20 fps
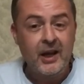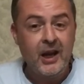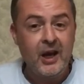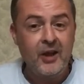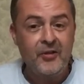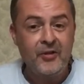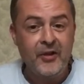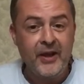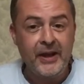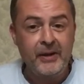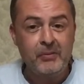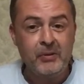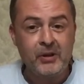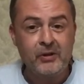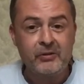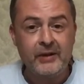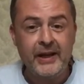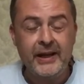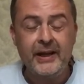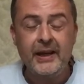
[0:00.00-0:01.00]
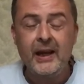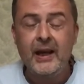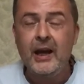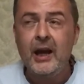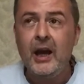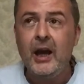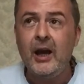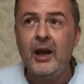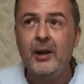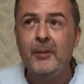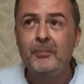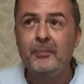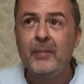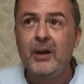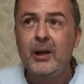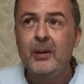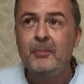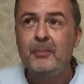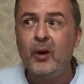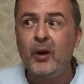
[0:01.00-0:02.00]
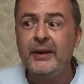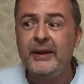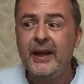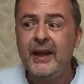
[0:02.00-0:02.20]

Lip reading: And they were great. But